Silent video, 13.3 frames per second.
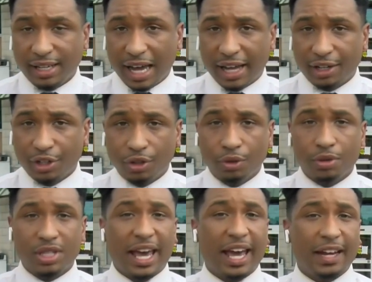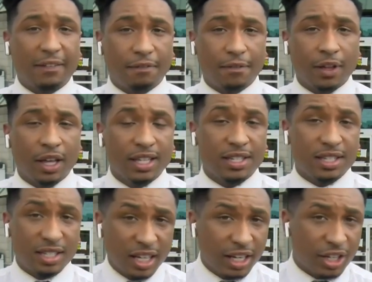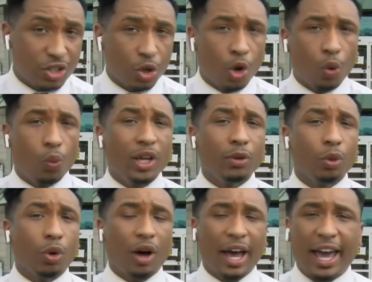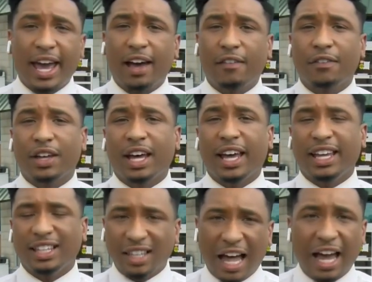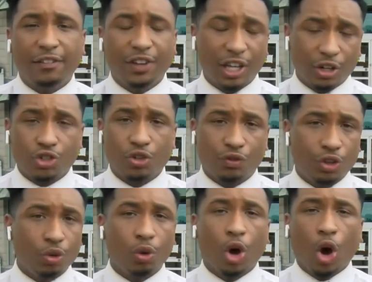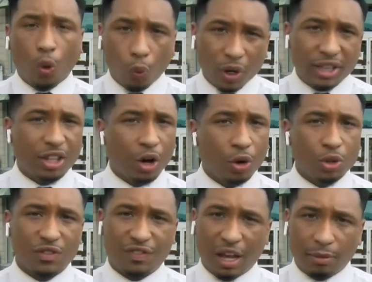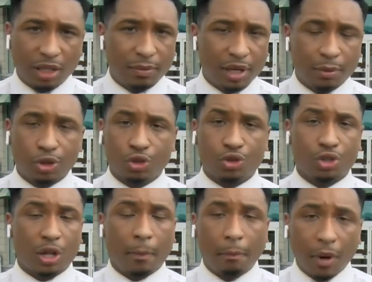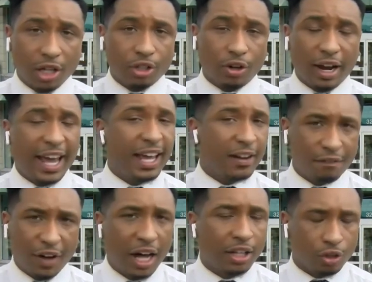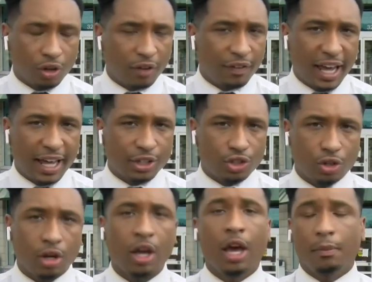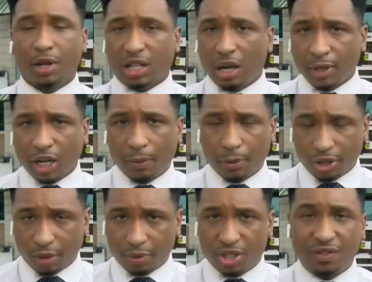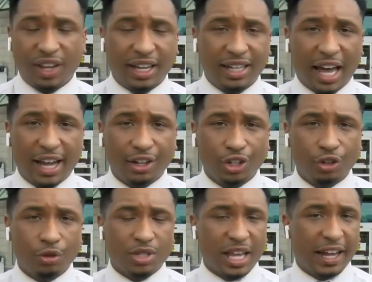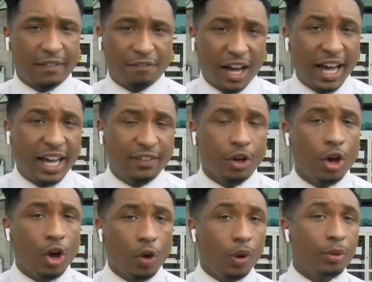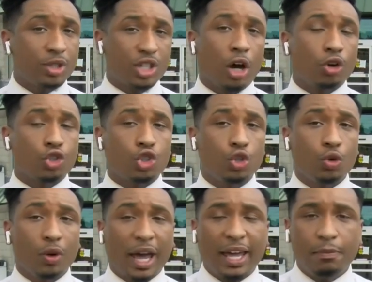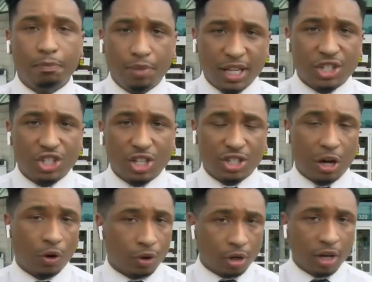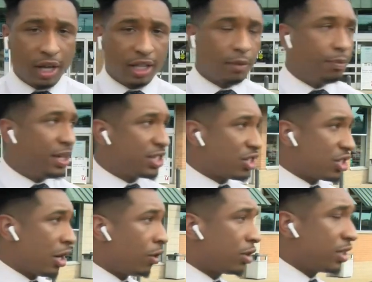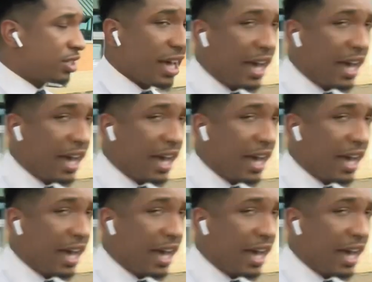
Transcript: 9 News at 6, we will have a live interview with those family members, the mother and father of Hatcher. But coming up on WTVA 9 News at 5, we will talk to a business owner. The business owner is